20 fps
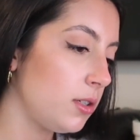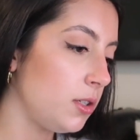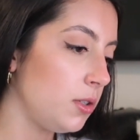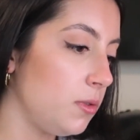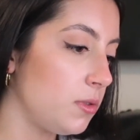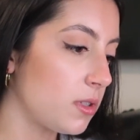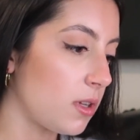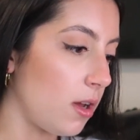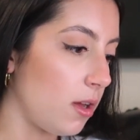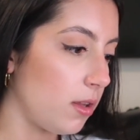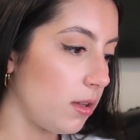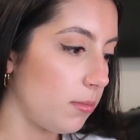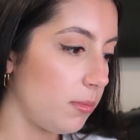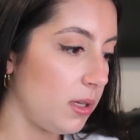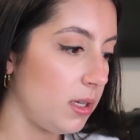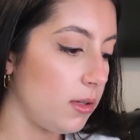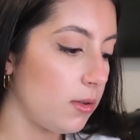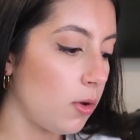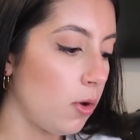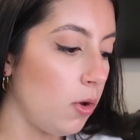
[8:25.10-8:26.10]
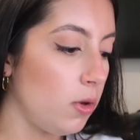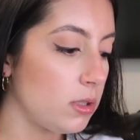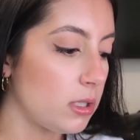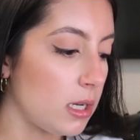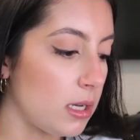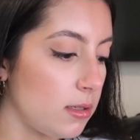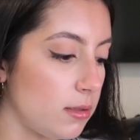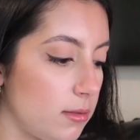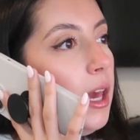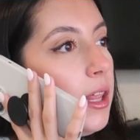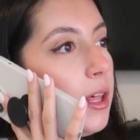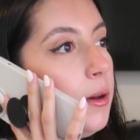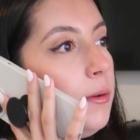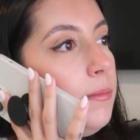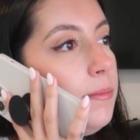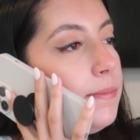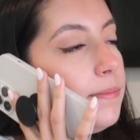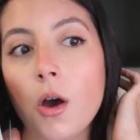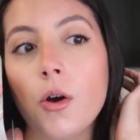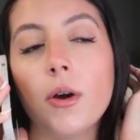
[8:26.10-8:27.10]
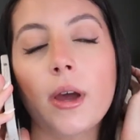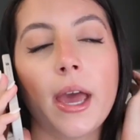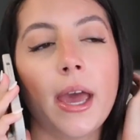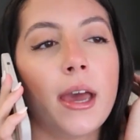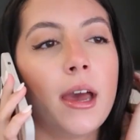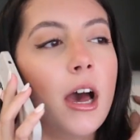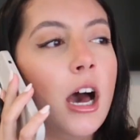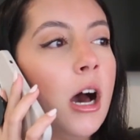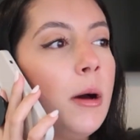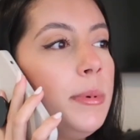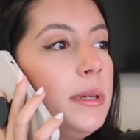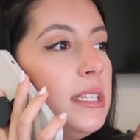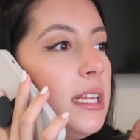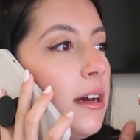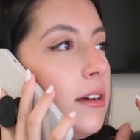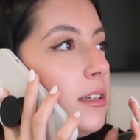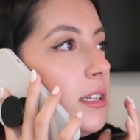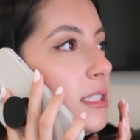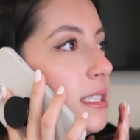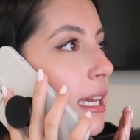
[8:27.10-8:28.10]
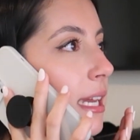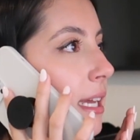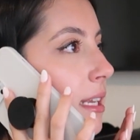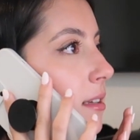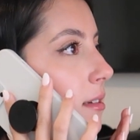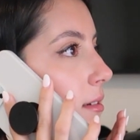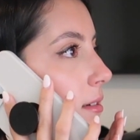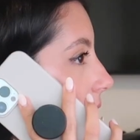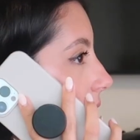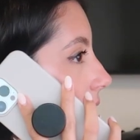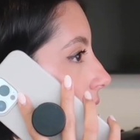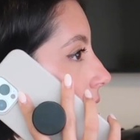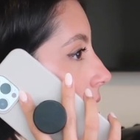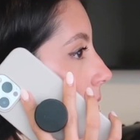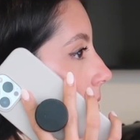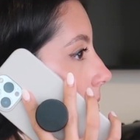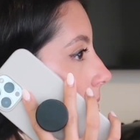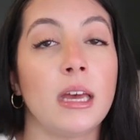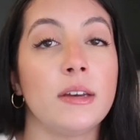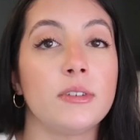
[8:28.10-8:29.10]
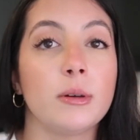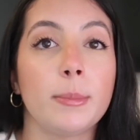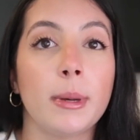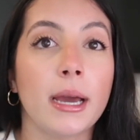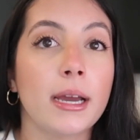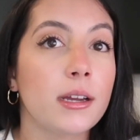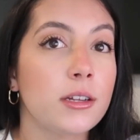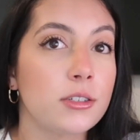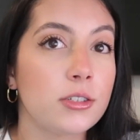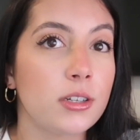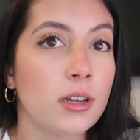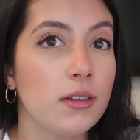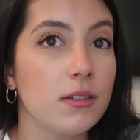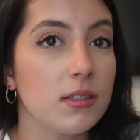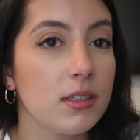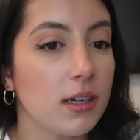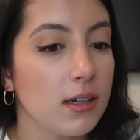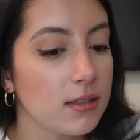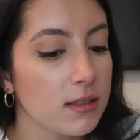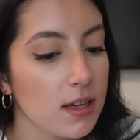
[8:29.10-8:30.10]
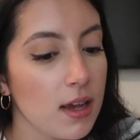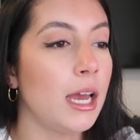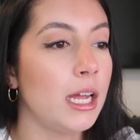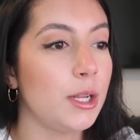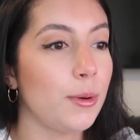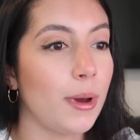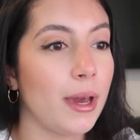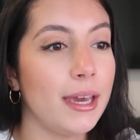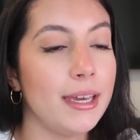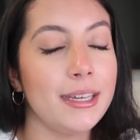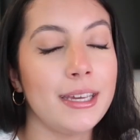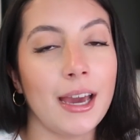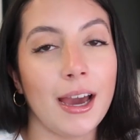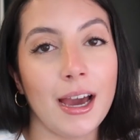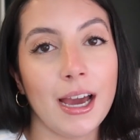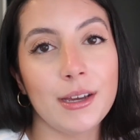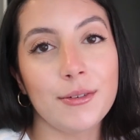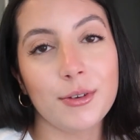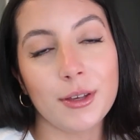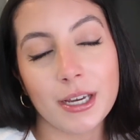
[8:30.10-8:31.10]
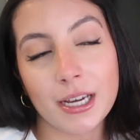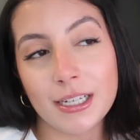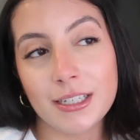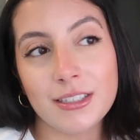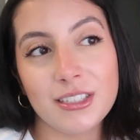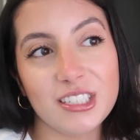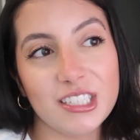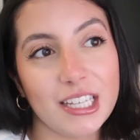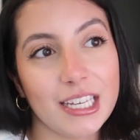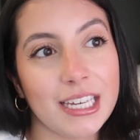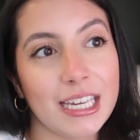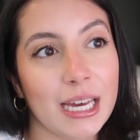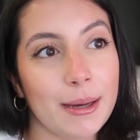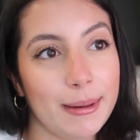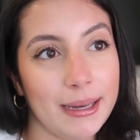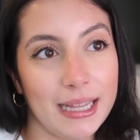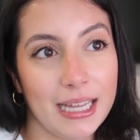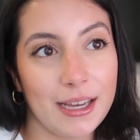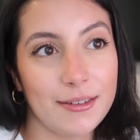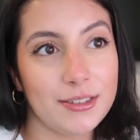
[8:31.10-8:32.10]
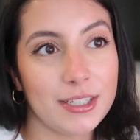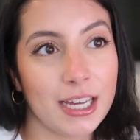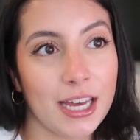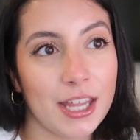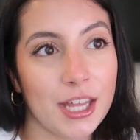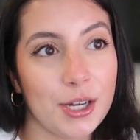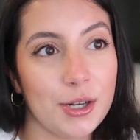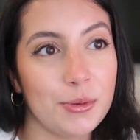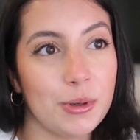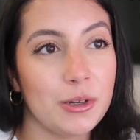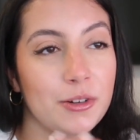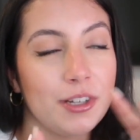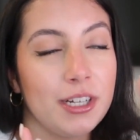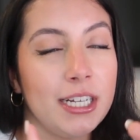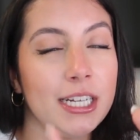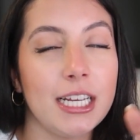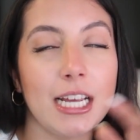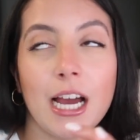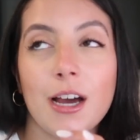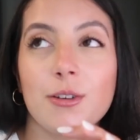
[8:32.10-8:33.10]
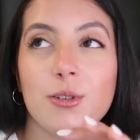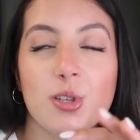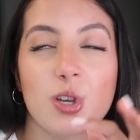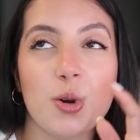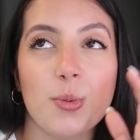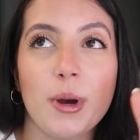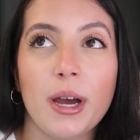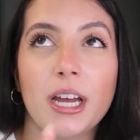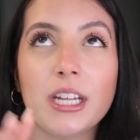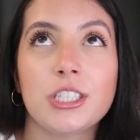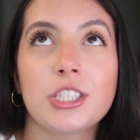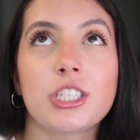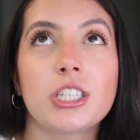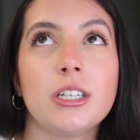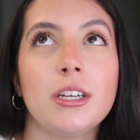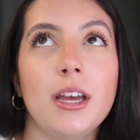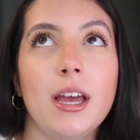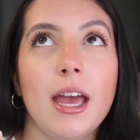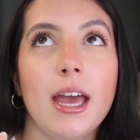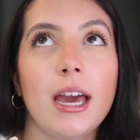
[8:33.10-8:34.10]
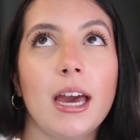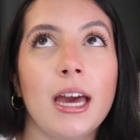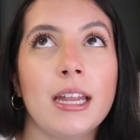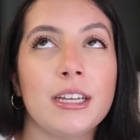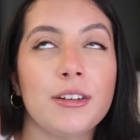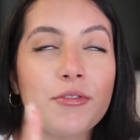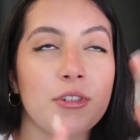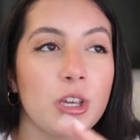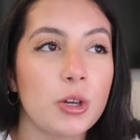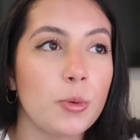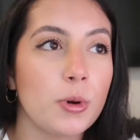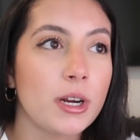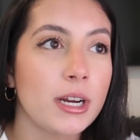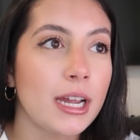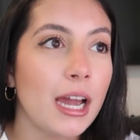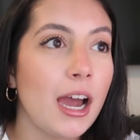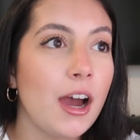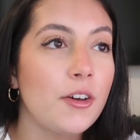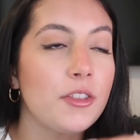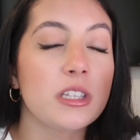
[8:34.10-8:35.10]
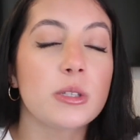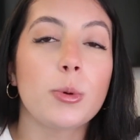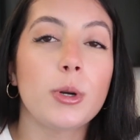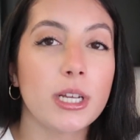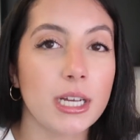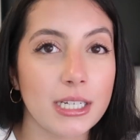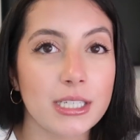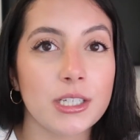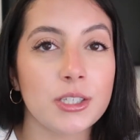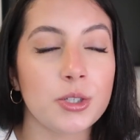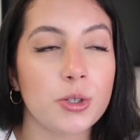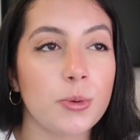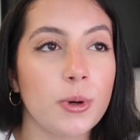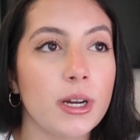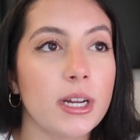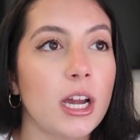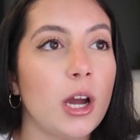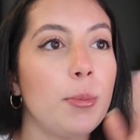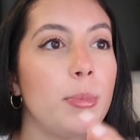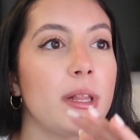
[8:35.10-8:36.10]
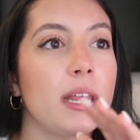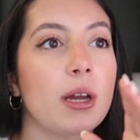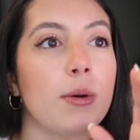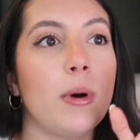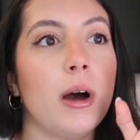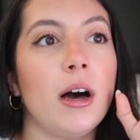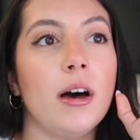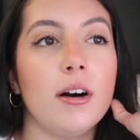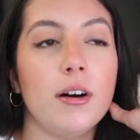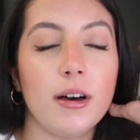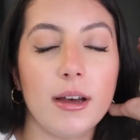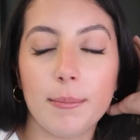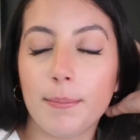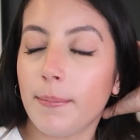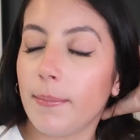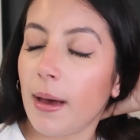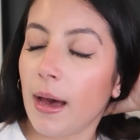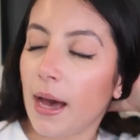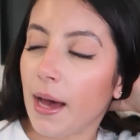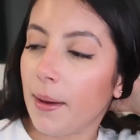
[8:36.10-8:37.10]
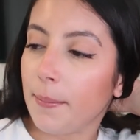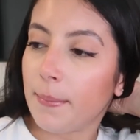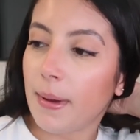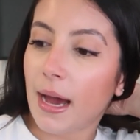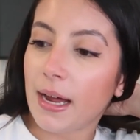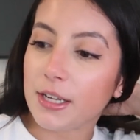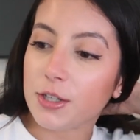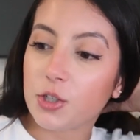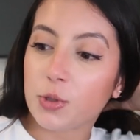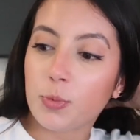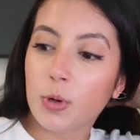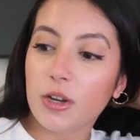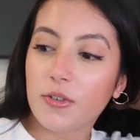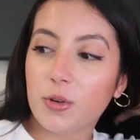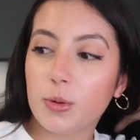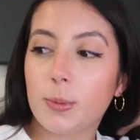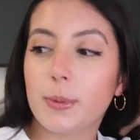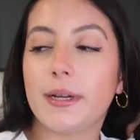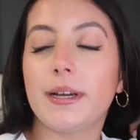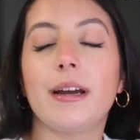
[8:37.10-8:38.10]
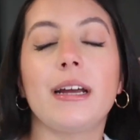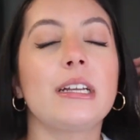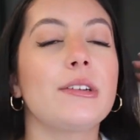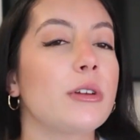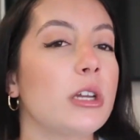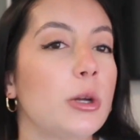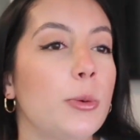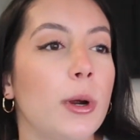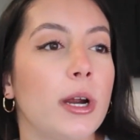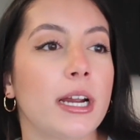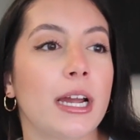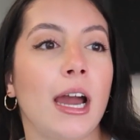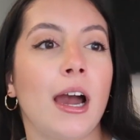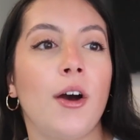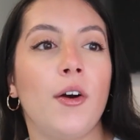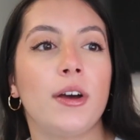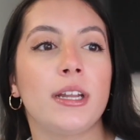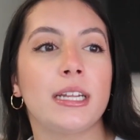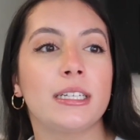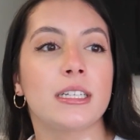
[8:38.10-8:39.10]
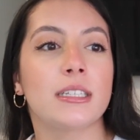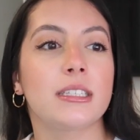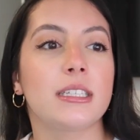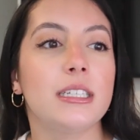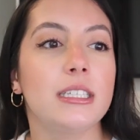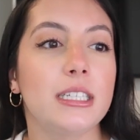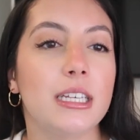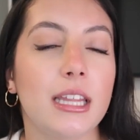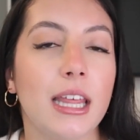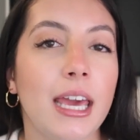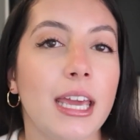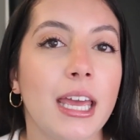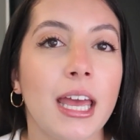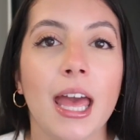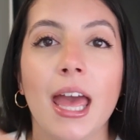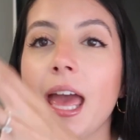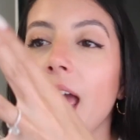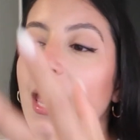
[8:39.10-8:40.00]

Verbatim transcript: who's calling me hold on hello okay i'll be down in a second thank you i have a package downstairs anyway yeah i feel like i just need to like get my life together we were eating out so much I didn't really work out. This morning I did do workout, but like while um, Maddie and her boyfriend were here, I didn't really work out. And I just need to like